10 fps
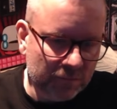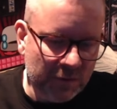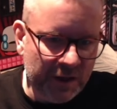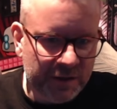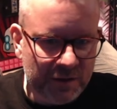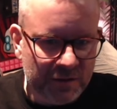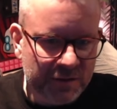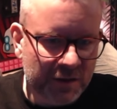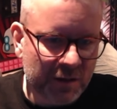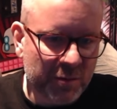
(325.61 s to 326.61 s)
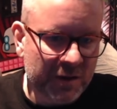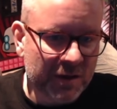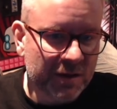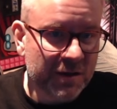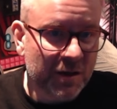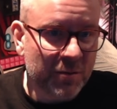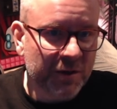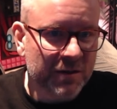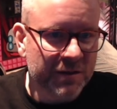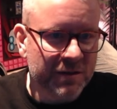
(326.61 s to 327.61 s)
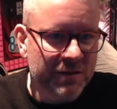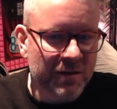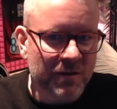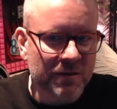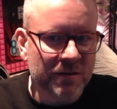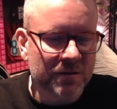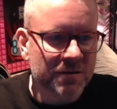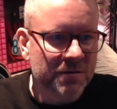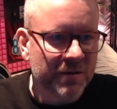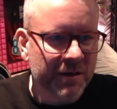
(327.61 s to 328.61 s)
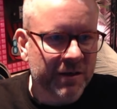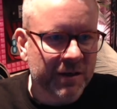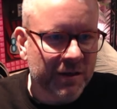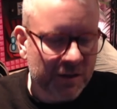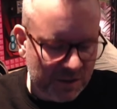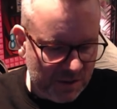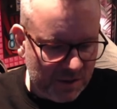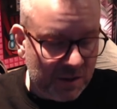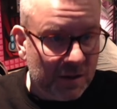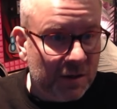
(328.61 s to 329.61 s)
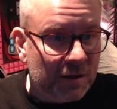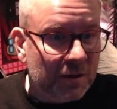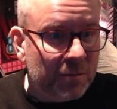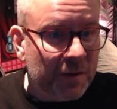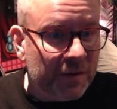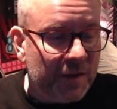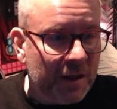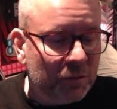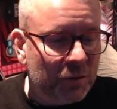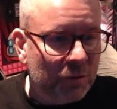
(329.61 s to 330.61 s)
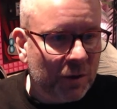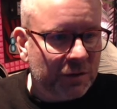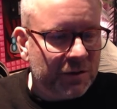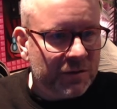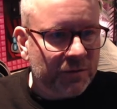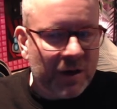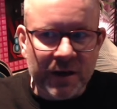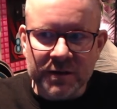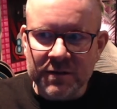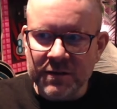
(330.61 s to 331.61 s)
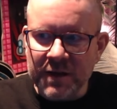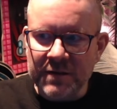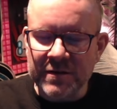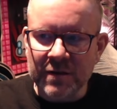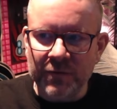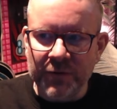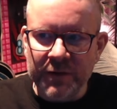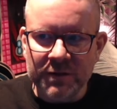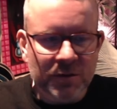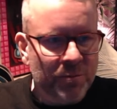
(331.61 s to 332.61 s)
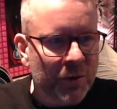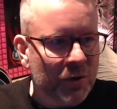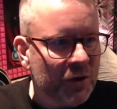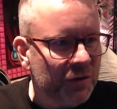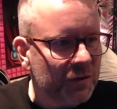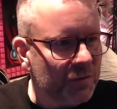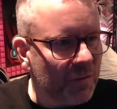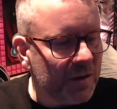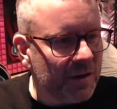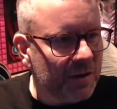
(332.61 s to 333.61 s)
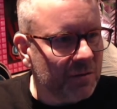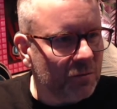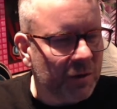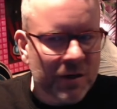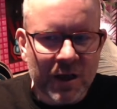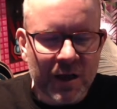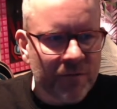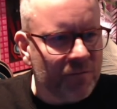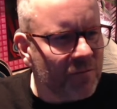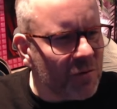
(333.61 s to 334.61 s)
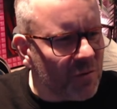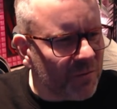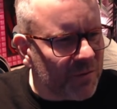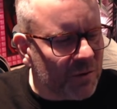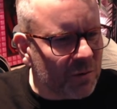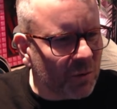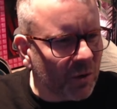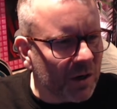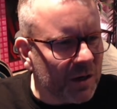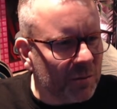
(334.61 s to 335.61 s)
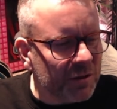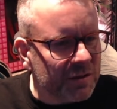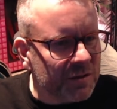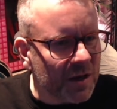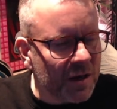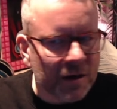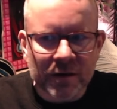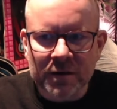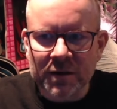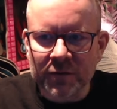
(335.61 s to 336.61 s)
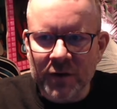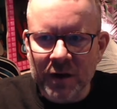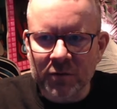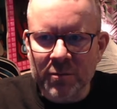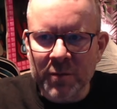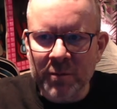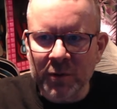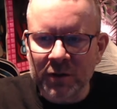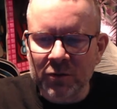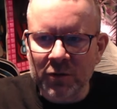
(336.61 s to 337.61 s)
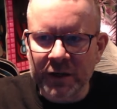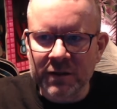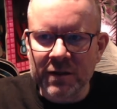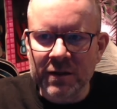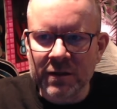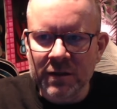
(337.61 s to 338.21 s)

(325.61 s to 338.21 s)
And it looks a little bit ugly now because it's a long string here, but that will work just fine. So that's it for this component. And then we're going to have a few more images here, if I remember correctly.